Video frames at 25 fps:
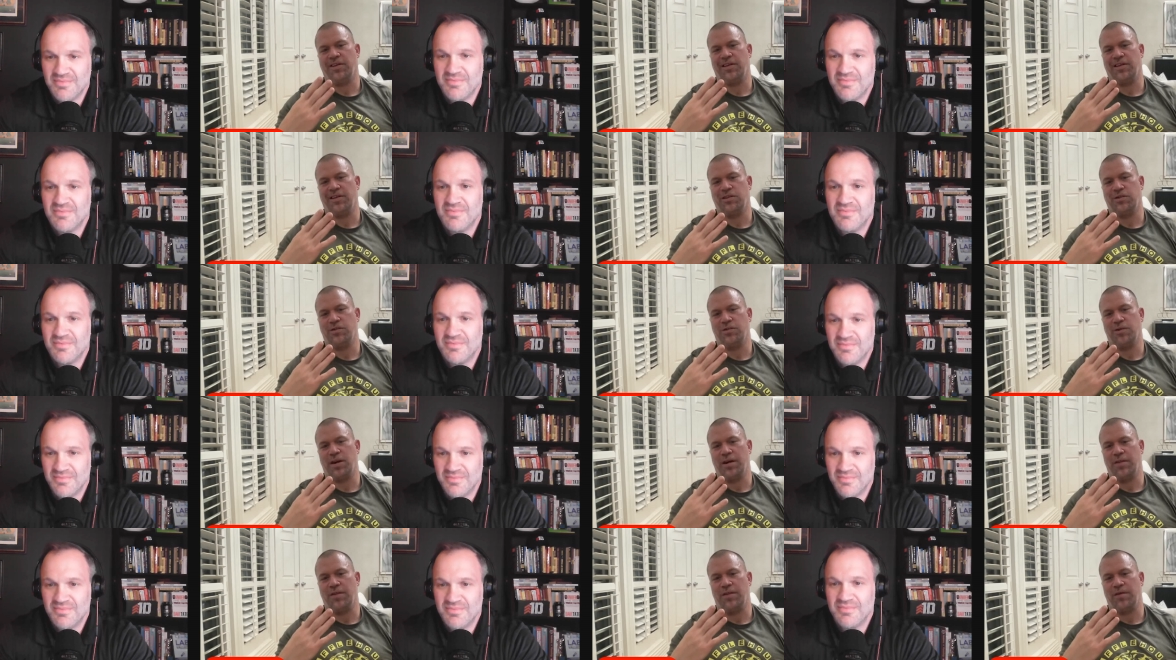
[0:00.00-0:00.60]
Speaker 1: can
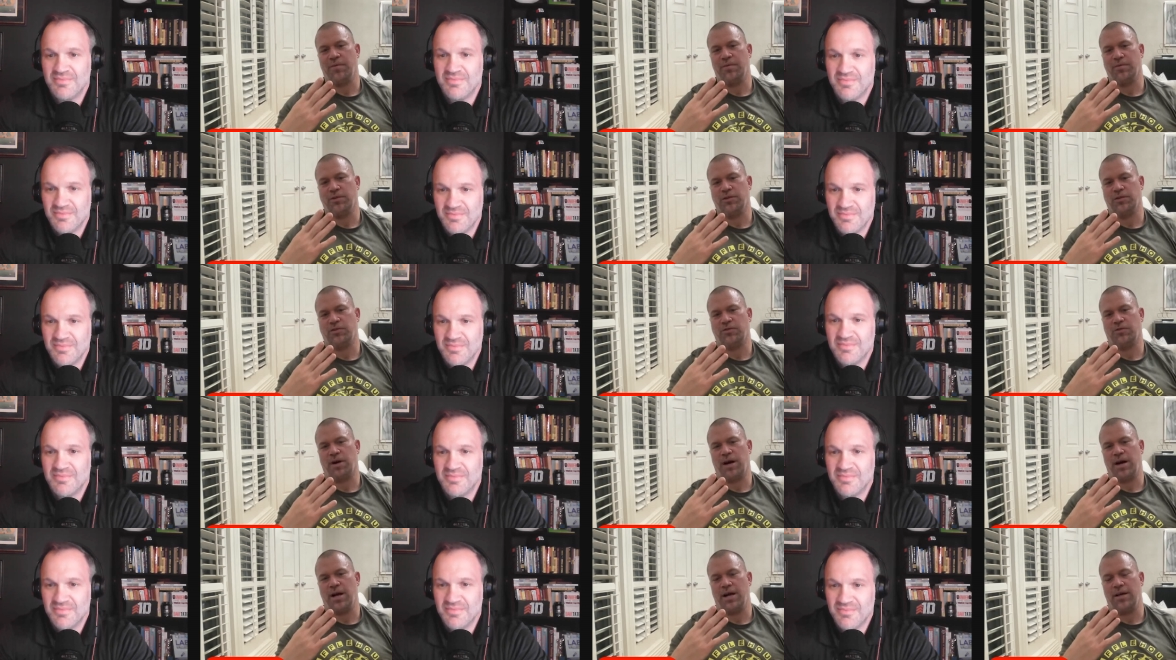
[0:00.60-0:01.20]
do anything with
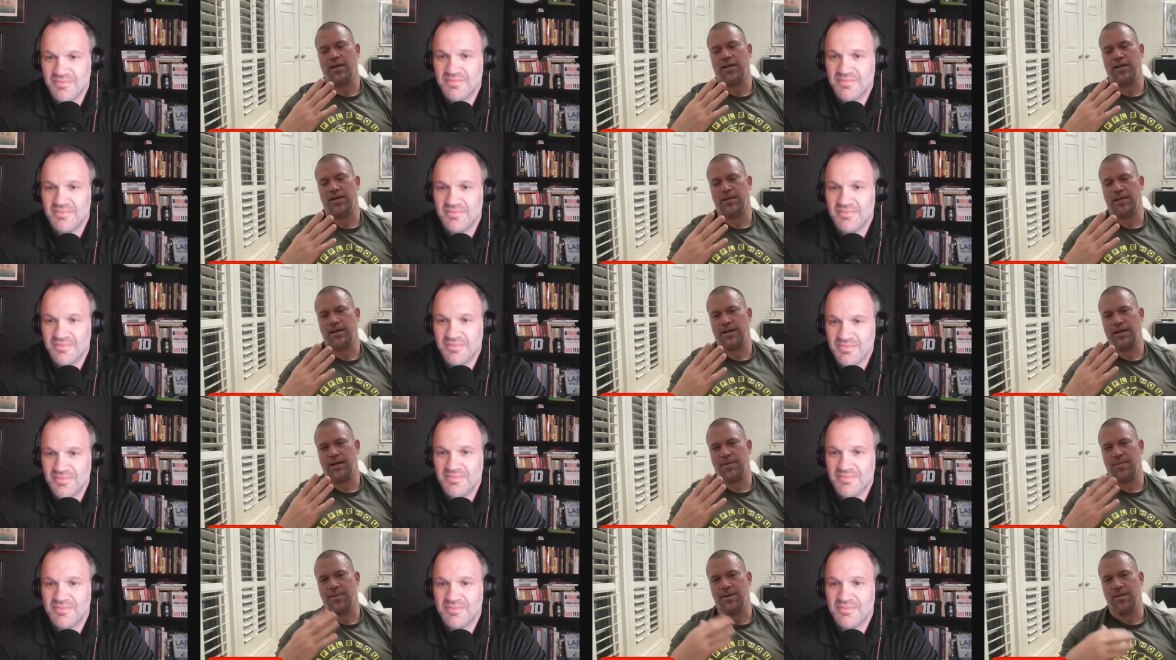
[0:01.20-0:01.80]
strength.
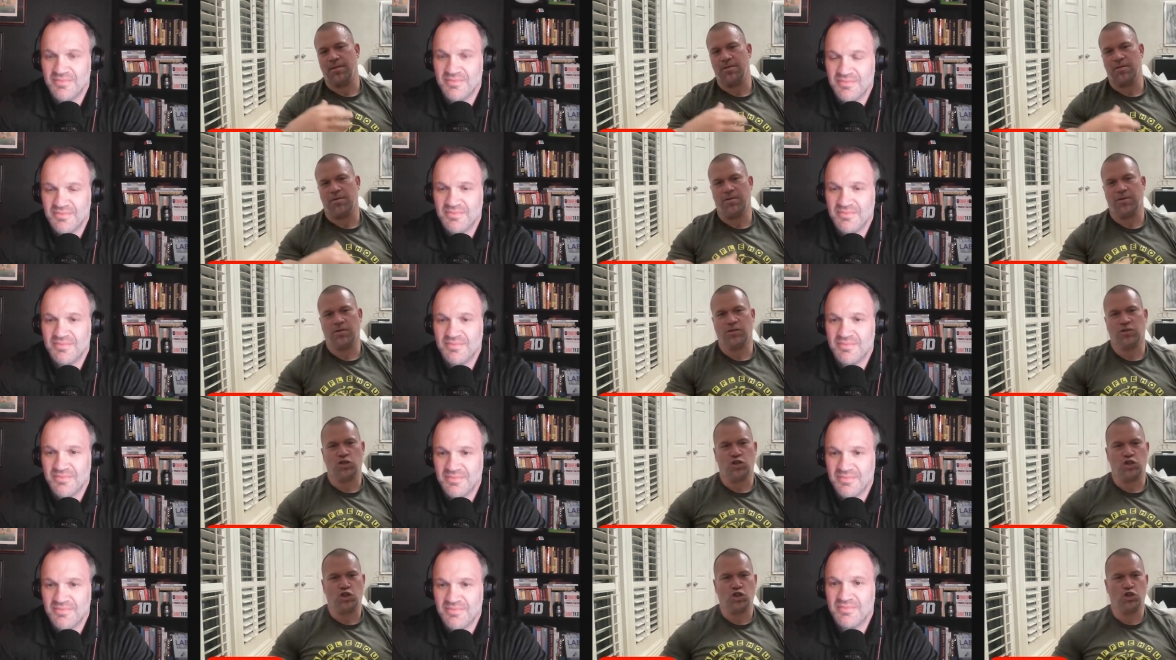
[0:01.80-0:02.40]
I mean, so
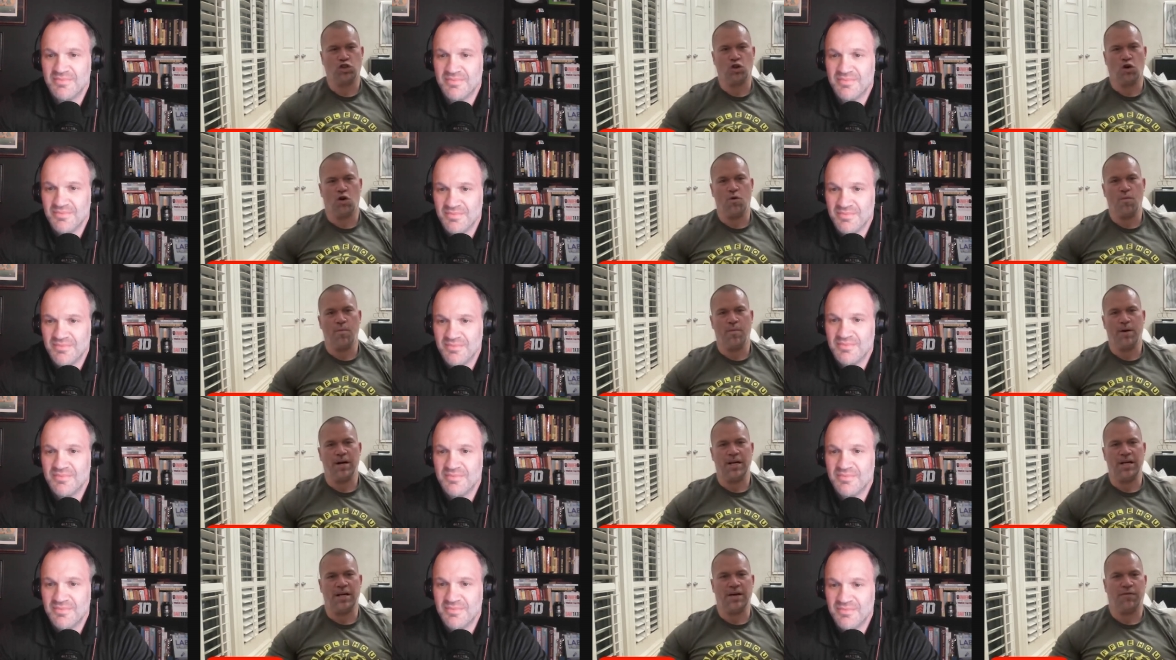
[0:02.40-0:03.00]
there's
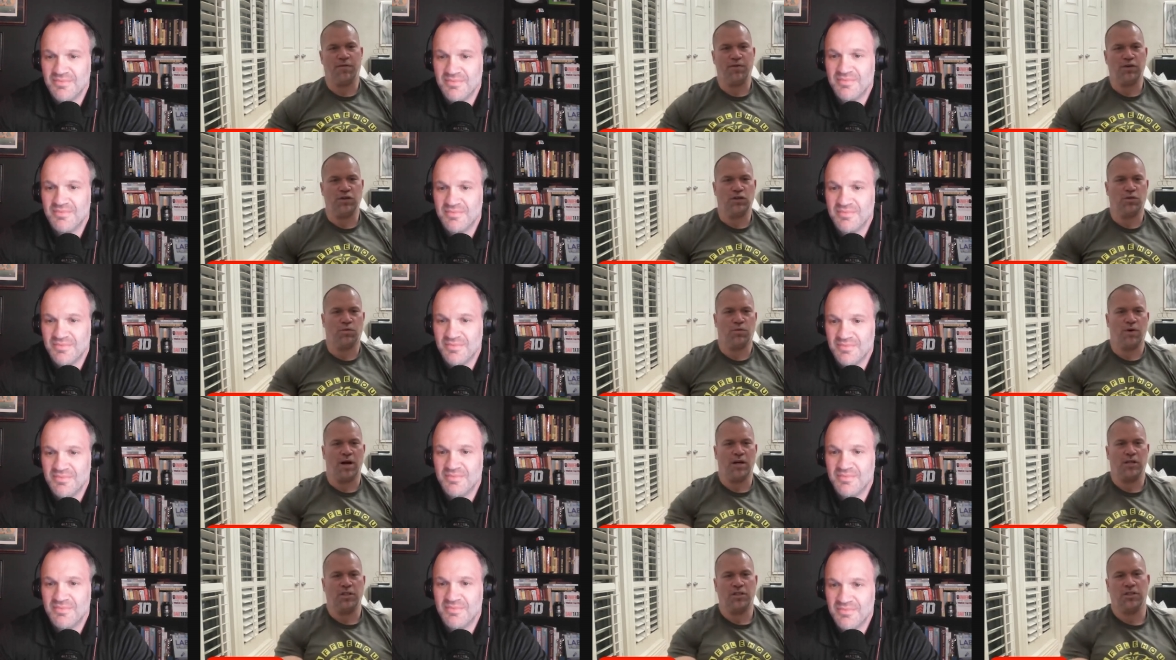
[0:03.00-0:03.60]
so many different
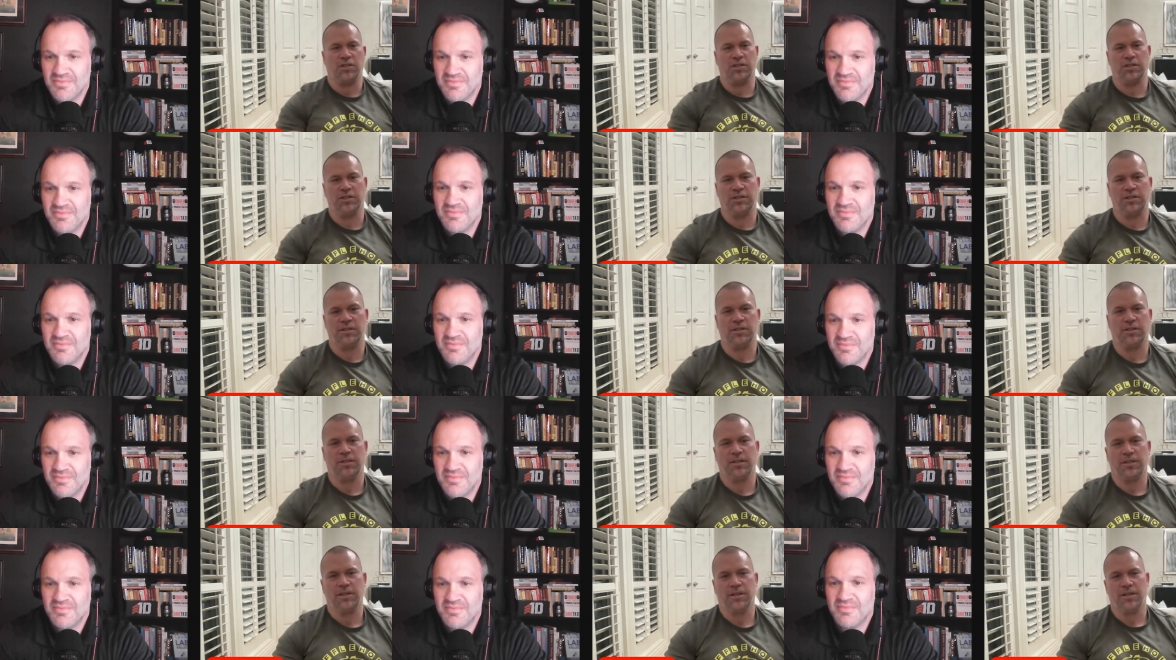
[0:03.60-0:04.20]

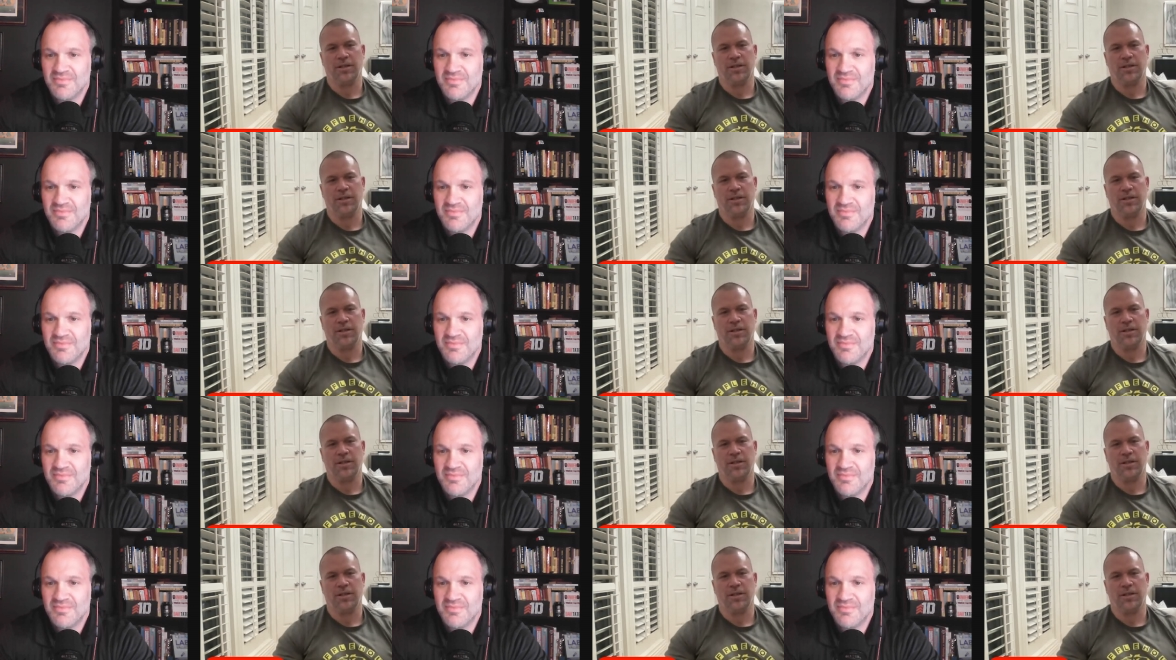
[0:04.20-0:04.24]
directions